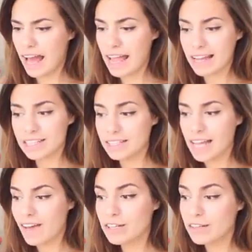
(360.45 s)
I
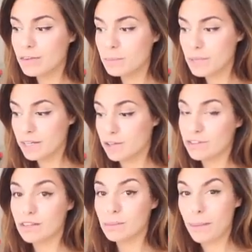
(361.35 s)
actually haven't even been
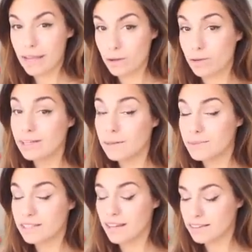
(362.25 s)
using my nude
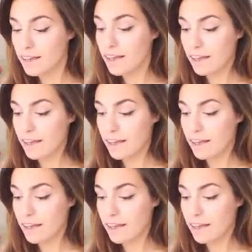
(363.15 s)
lipsticks,